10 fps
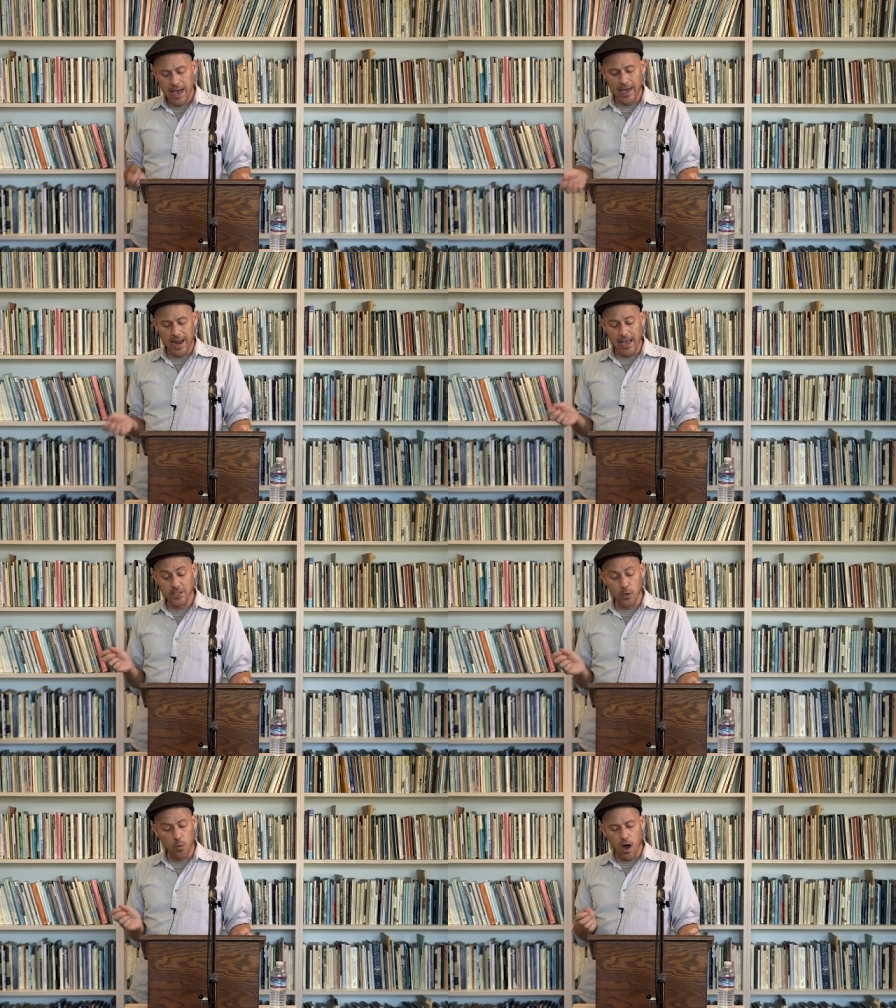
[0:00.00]
And
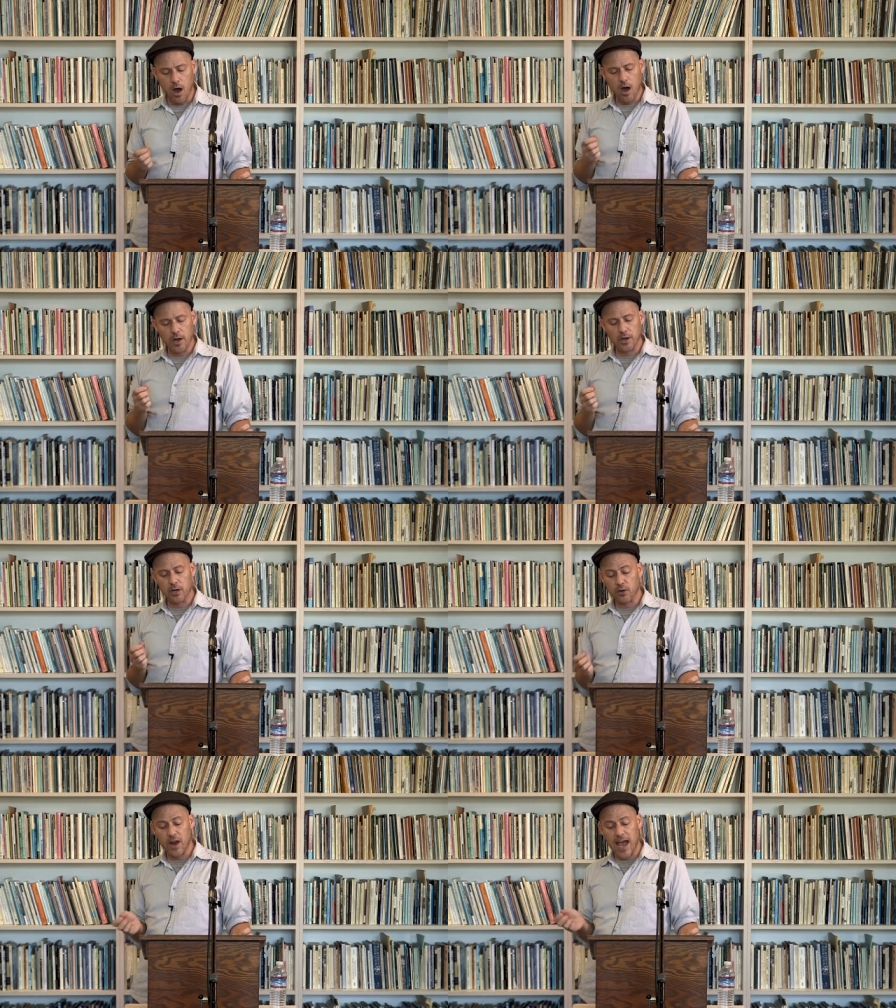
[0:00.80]
as the water
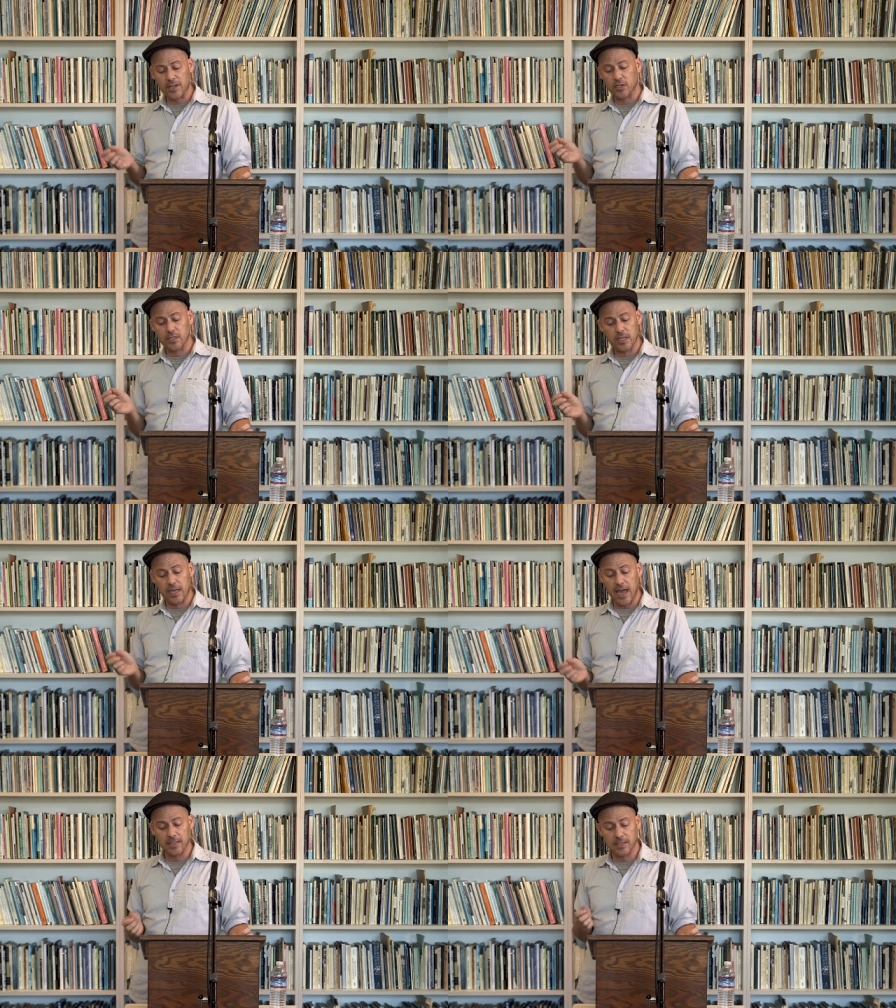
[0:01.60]
crashes
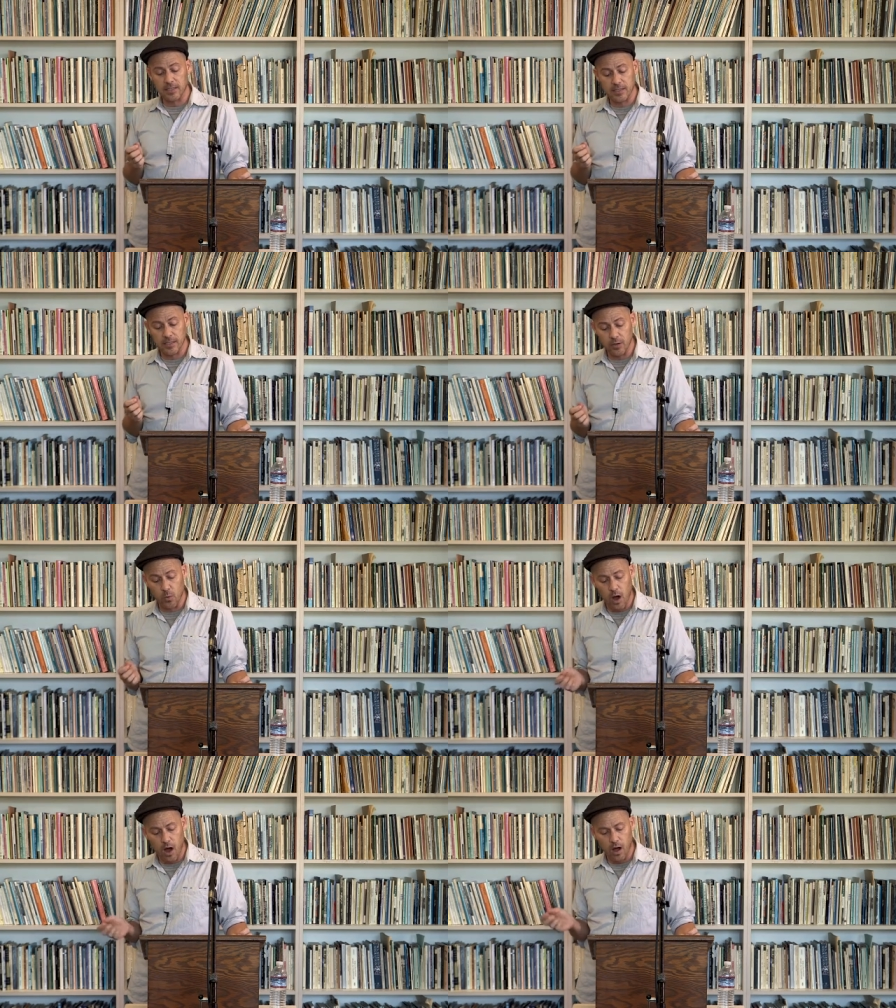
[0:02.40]
against the sea
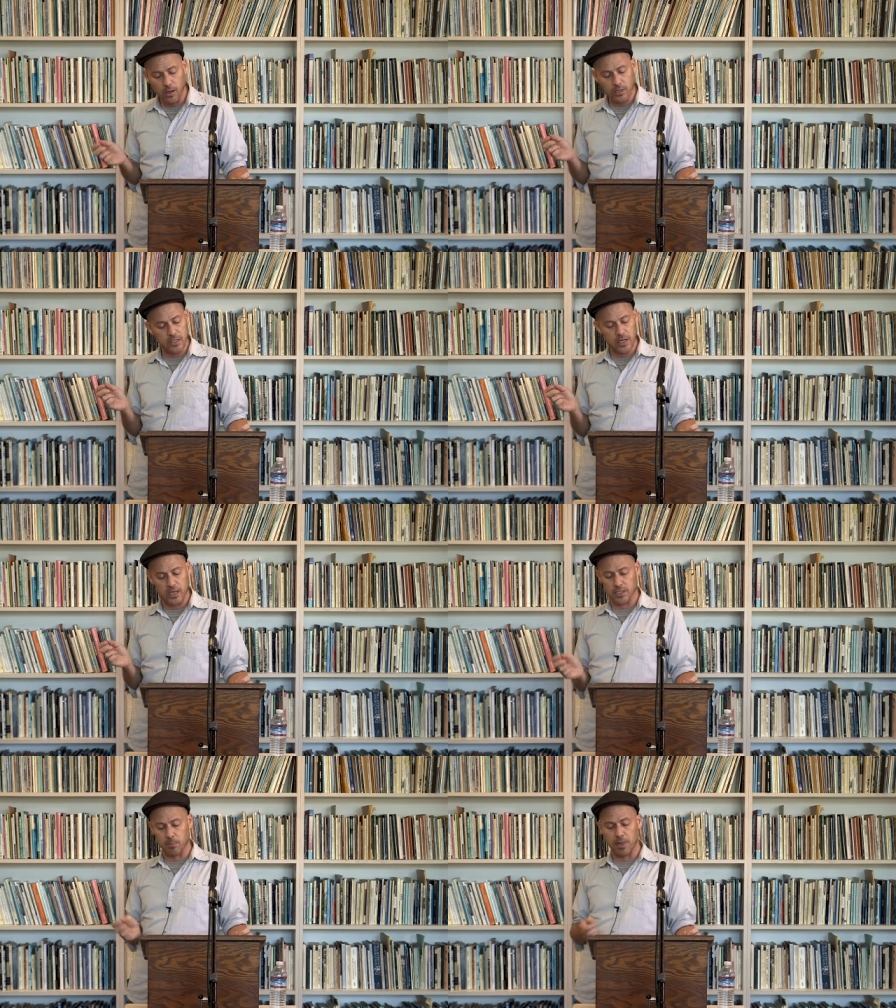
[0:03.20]
wall, you
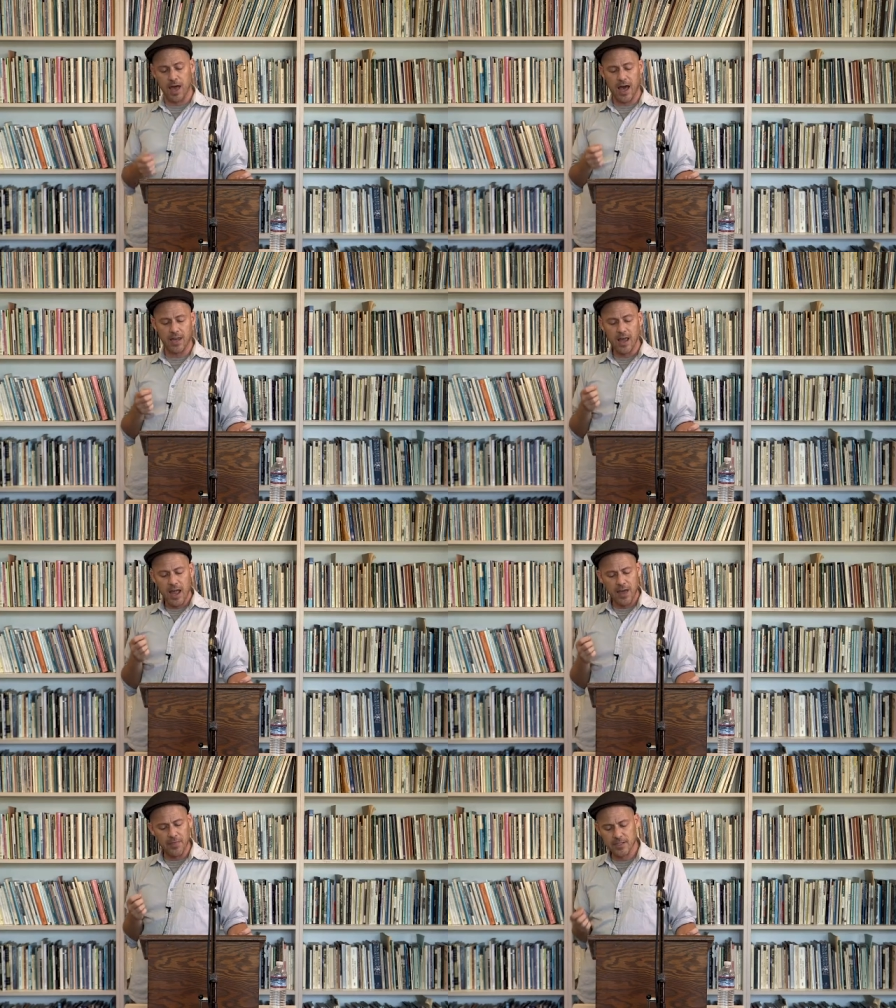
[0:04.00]
taste the blood
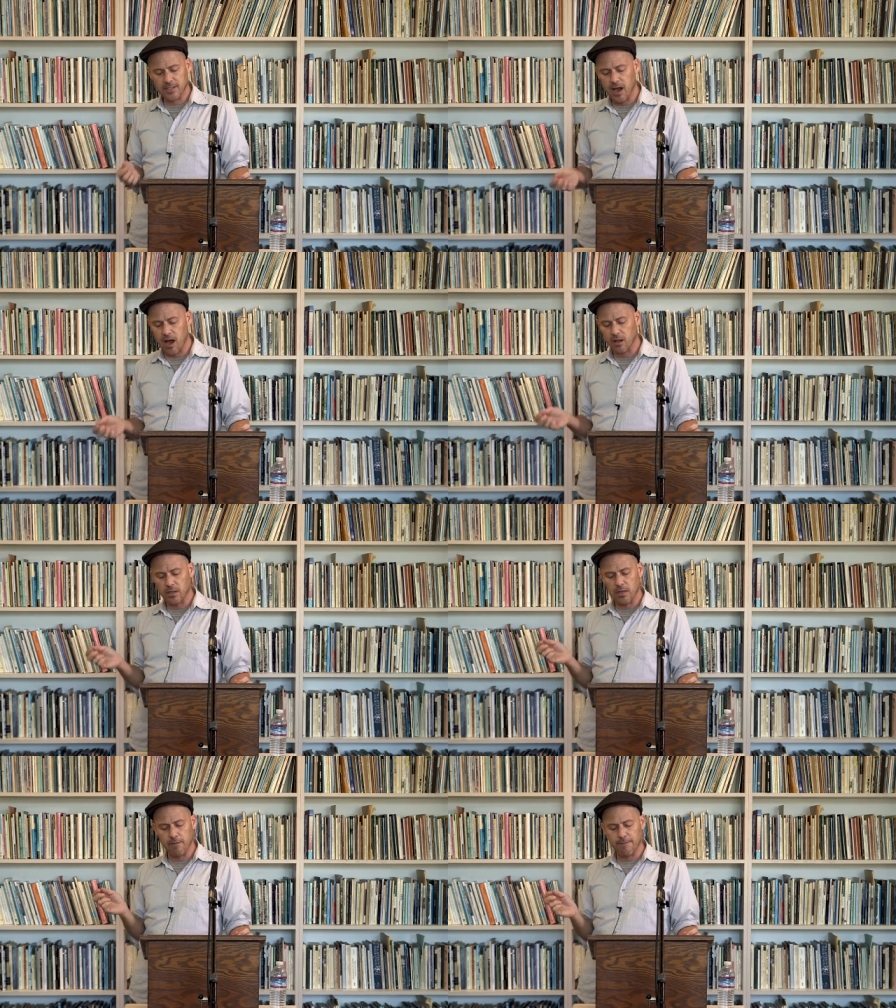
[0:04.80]
and the
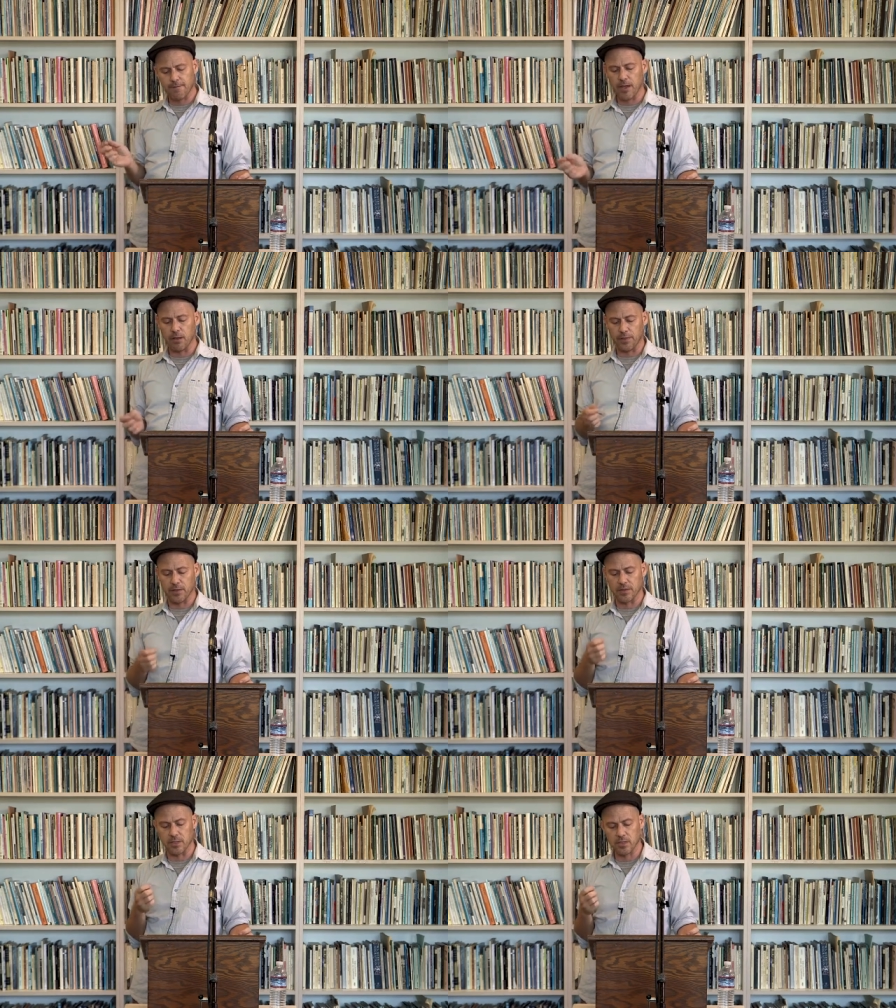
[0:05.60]
salt and the filth
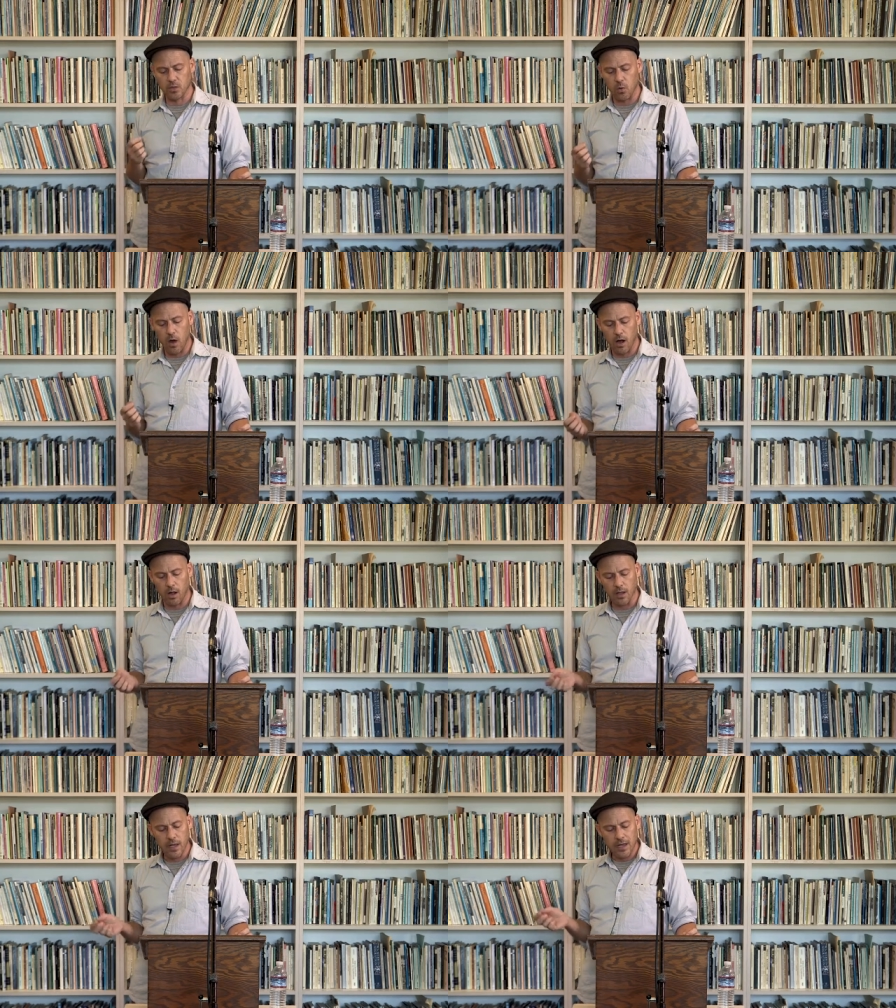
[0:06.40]
in the
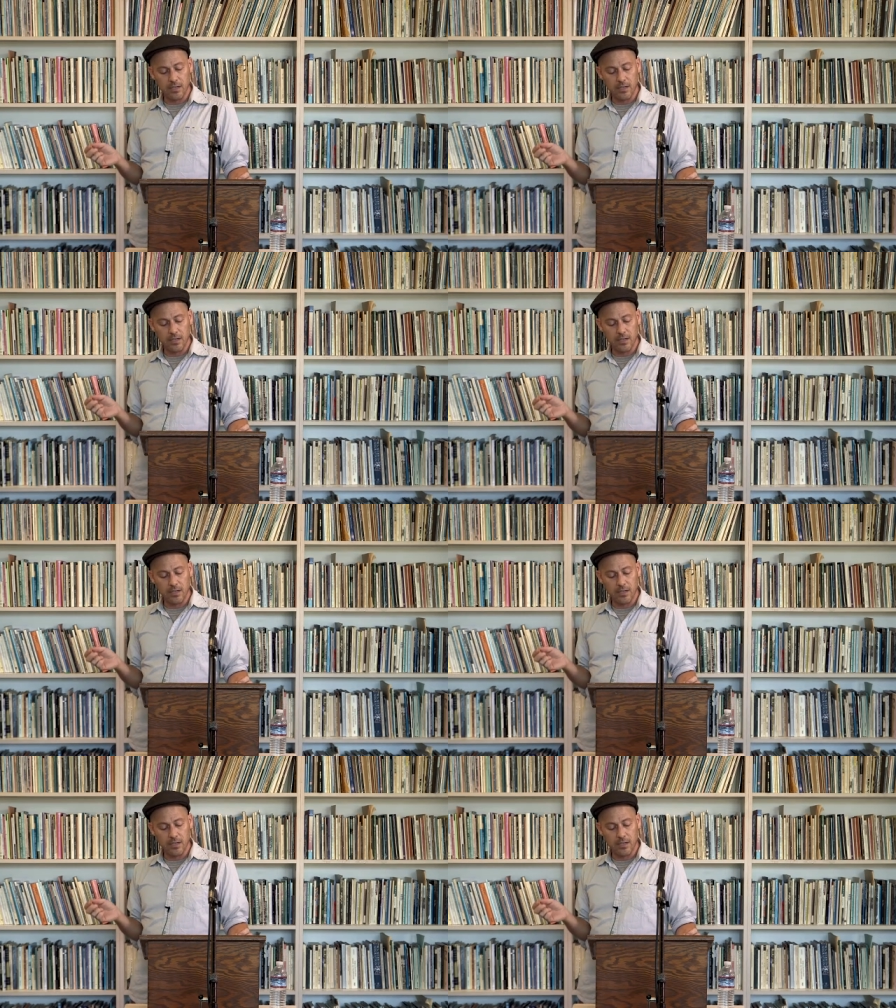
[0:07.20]
squall.